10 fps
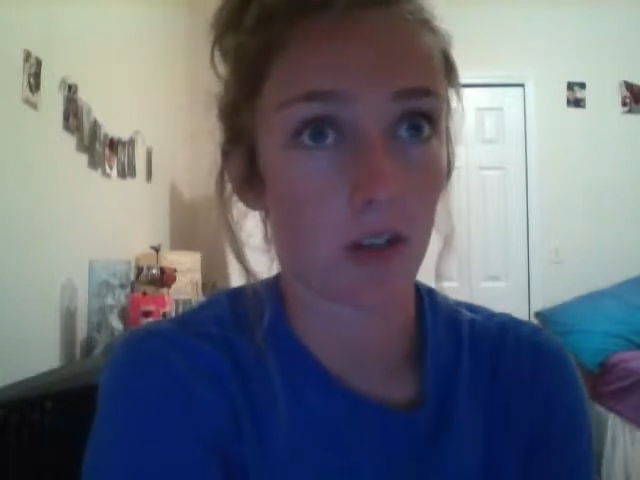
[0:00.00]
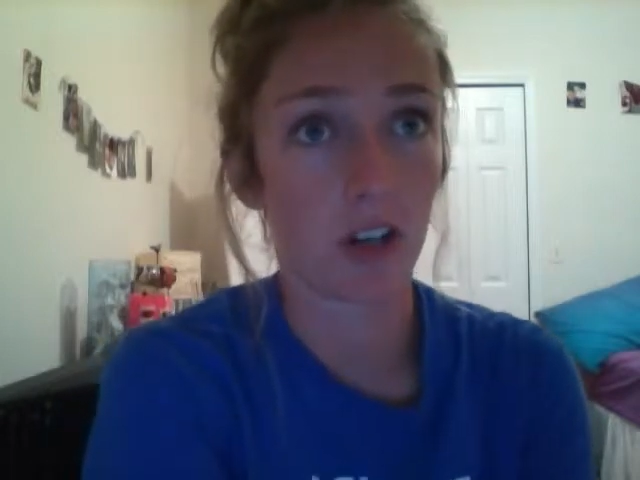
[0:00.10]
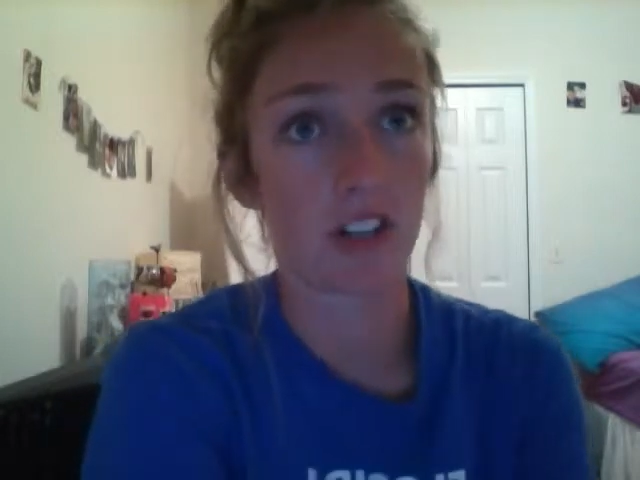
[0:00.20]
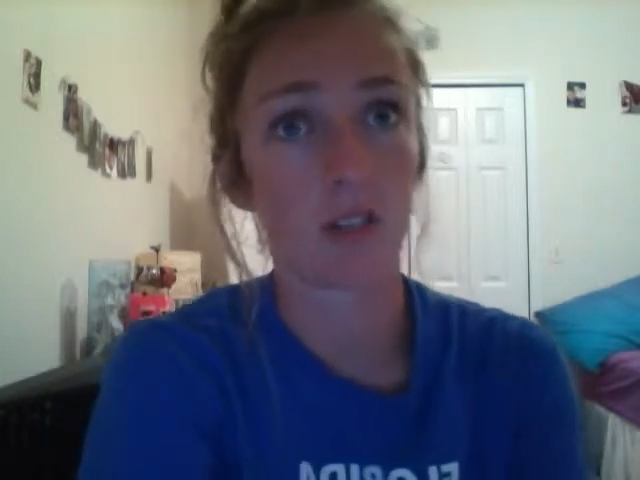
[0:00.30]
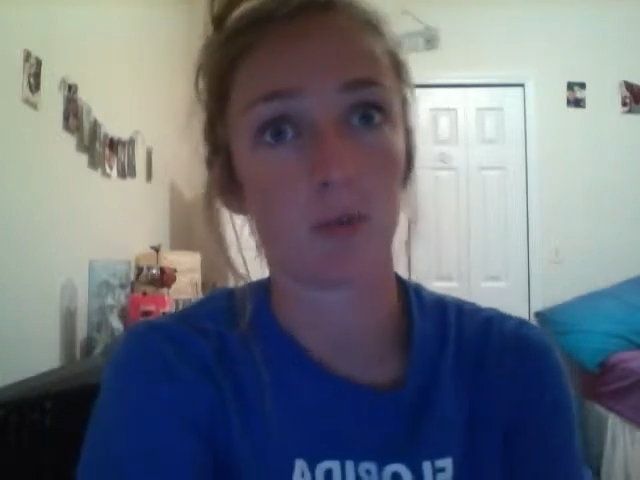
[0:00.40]
are
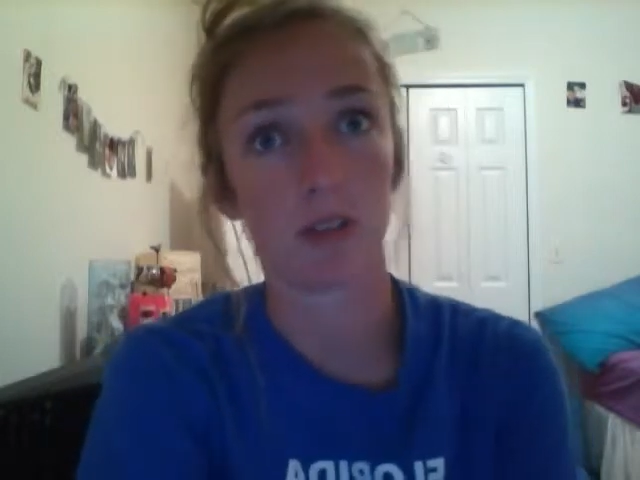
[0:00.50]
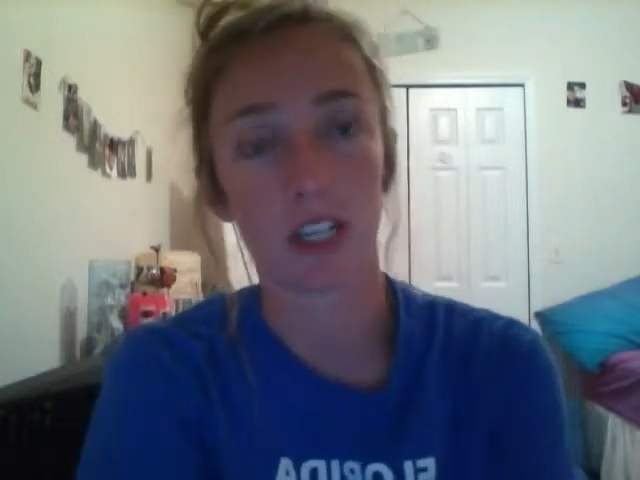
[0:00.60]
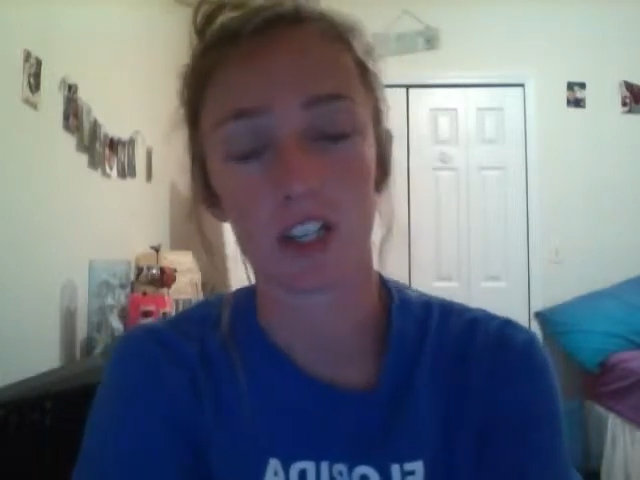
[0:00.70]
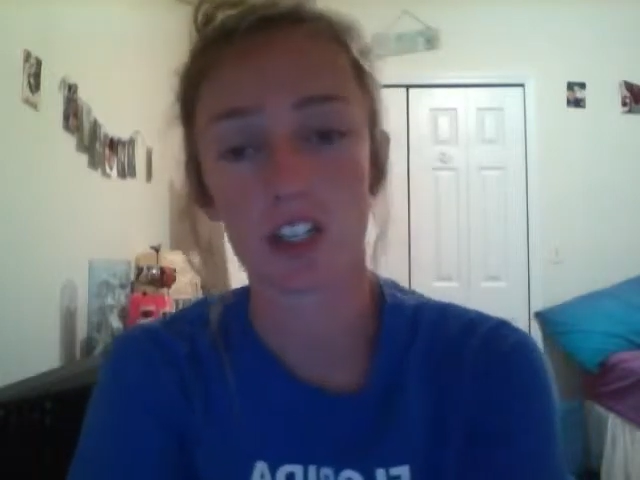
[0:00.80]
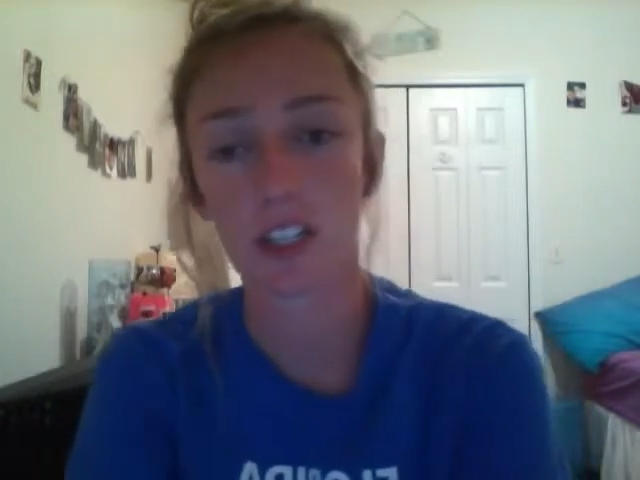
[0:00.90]

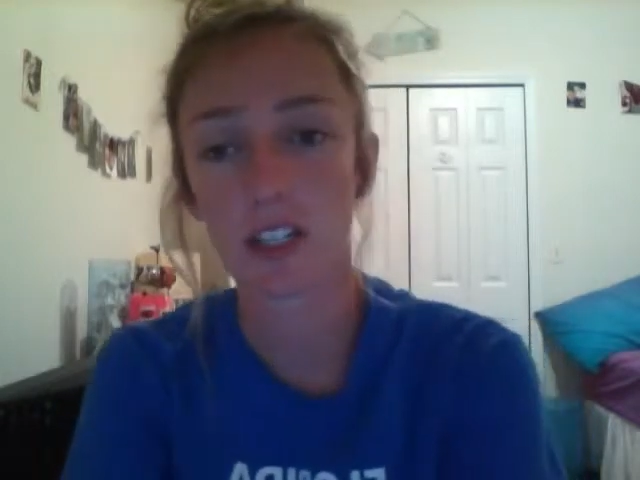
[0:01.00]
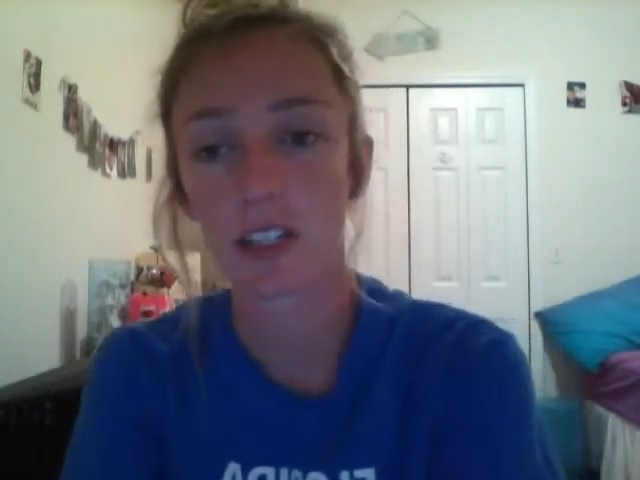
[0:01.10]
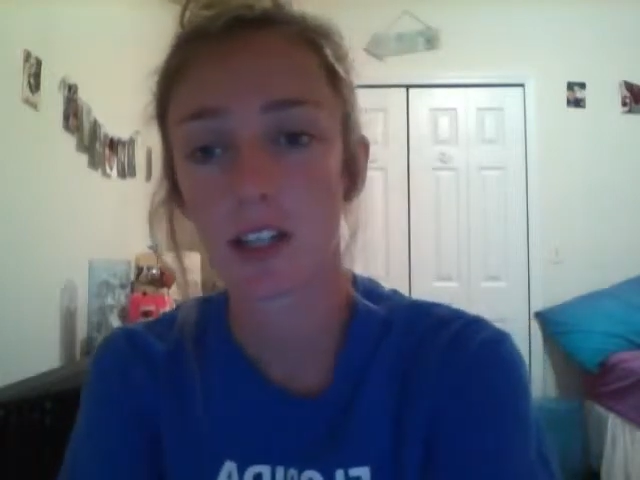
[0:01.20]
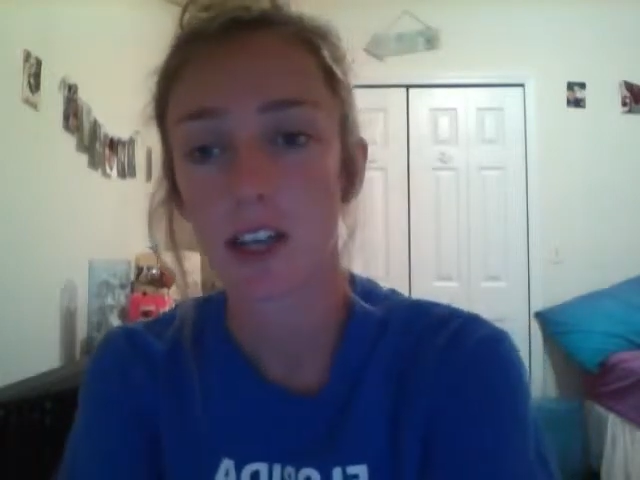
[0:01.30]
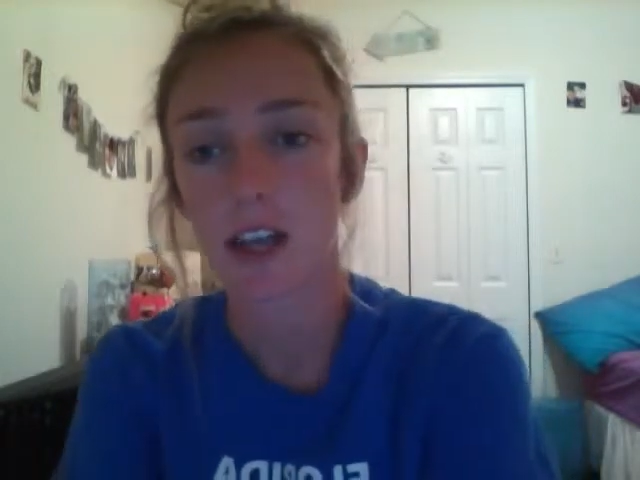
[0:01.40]

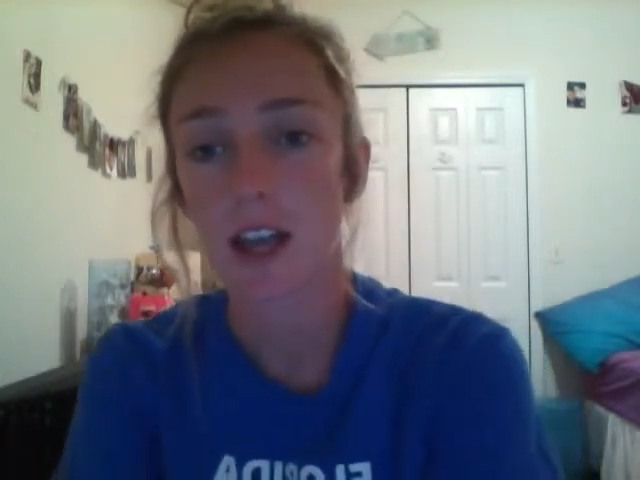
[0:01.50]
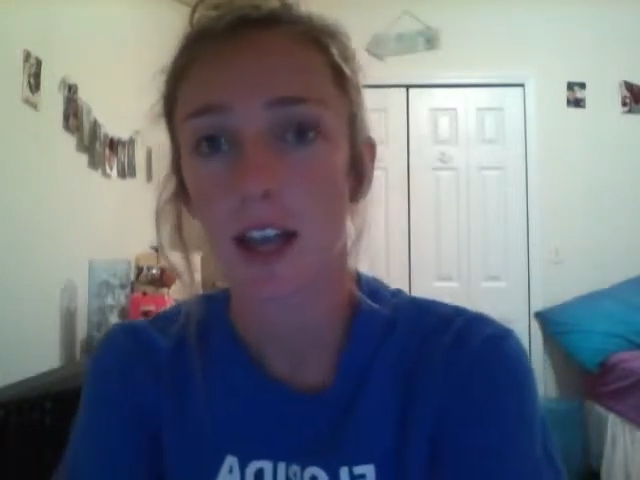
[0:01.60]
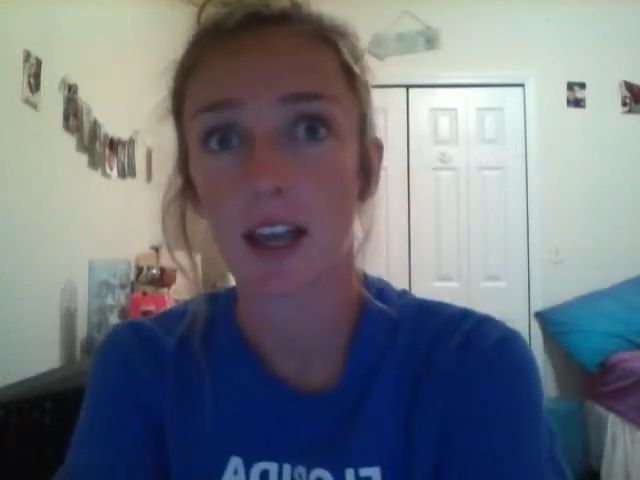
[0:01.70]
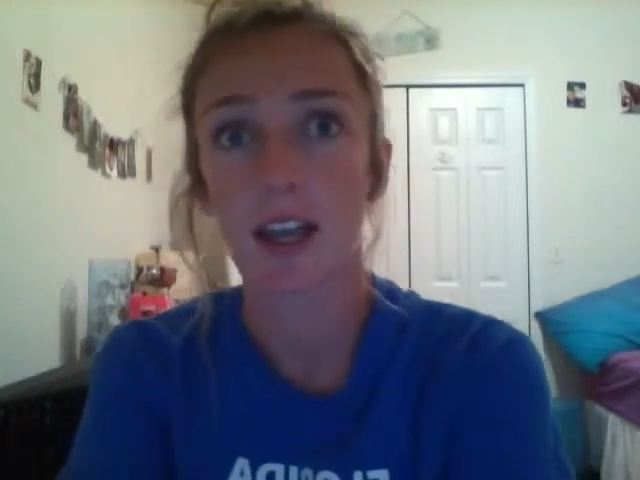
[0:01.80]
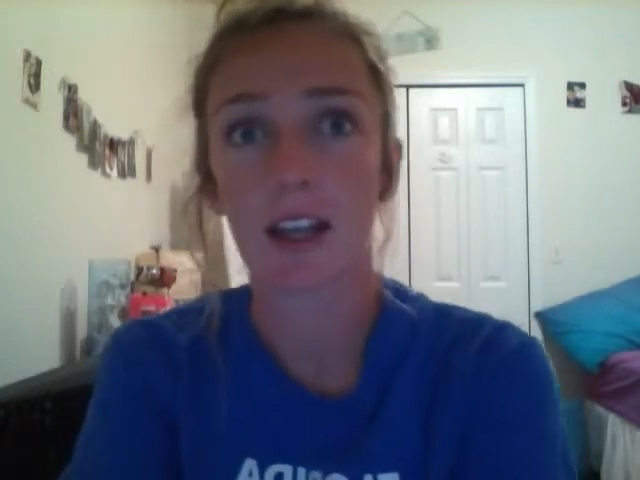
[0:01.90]
assimilation,
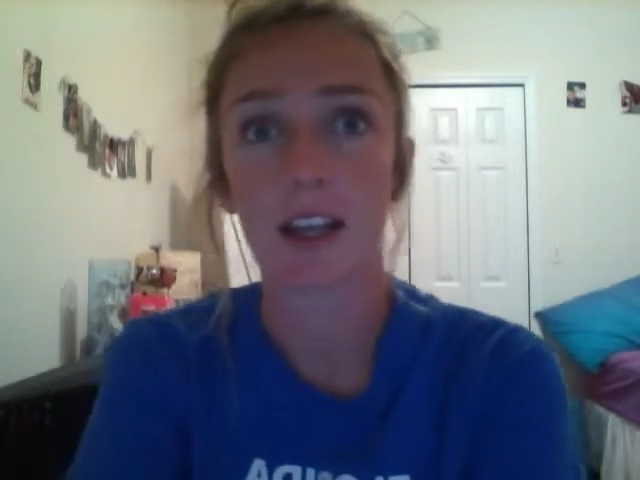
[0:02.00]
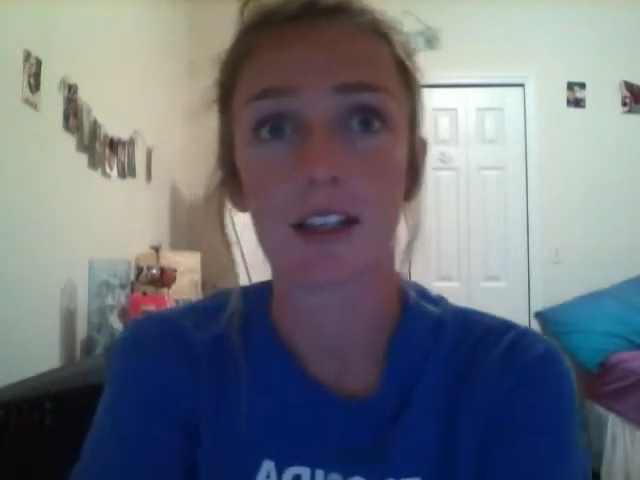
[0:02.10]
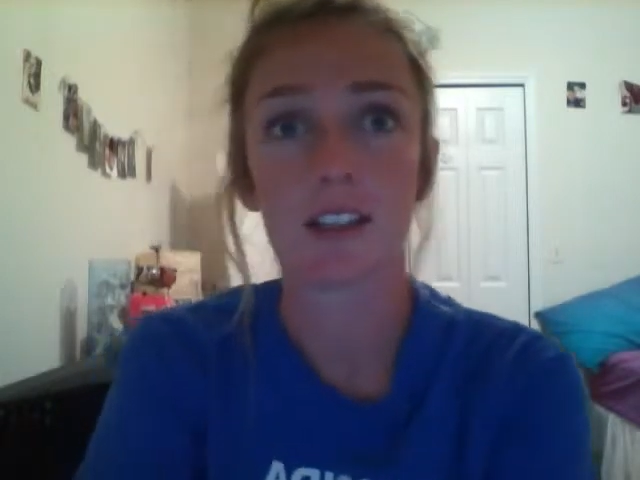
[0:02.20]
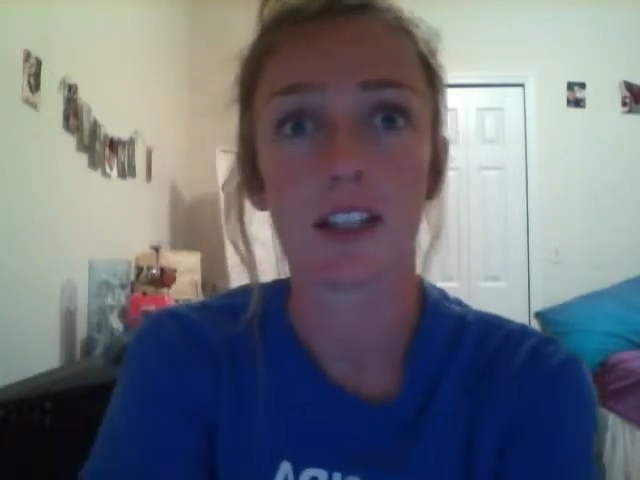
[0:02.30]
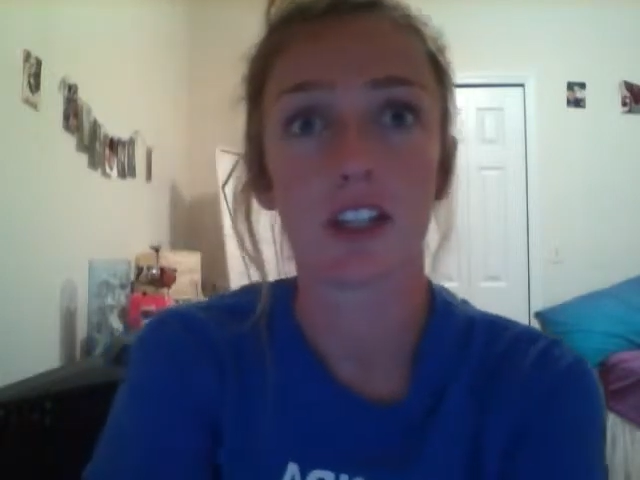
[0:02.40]

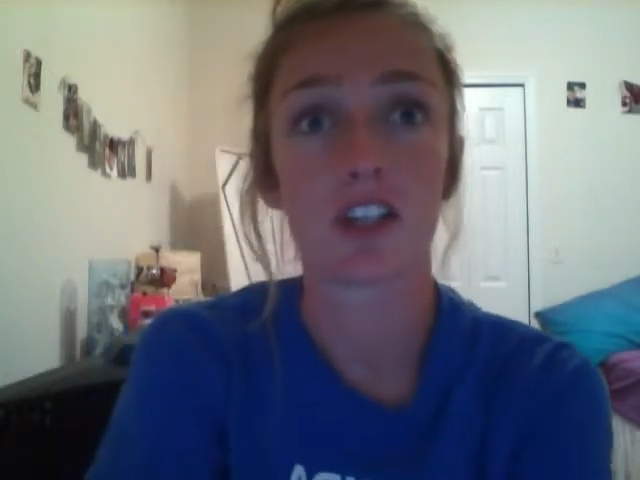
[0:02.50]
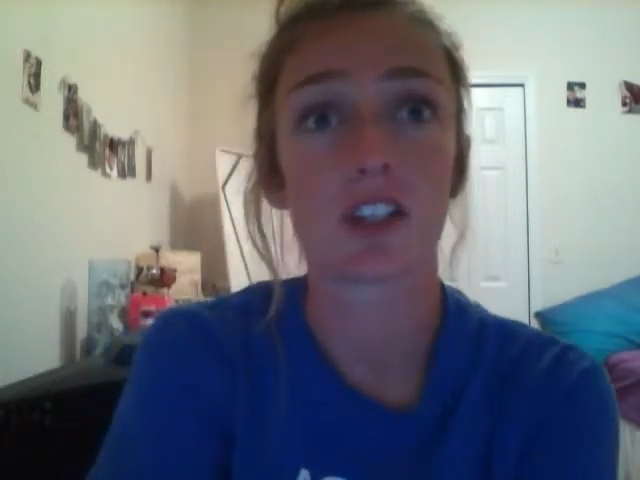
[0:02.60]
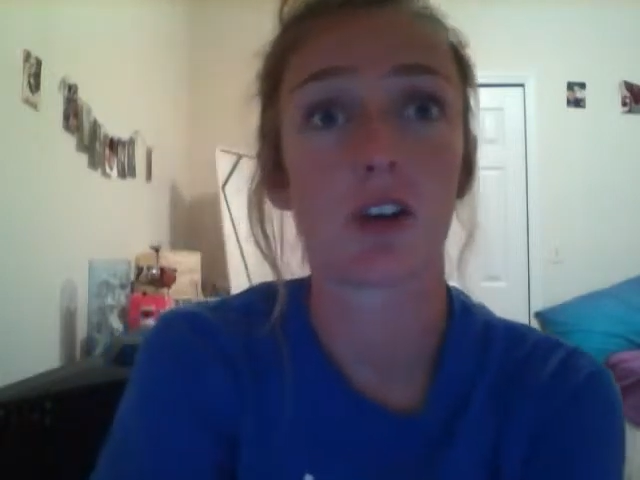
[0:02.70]
and then there's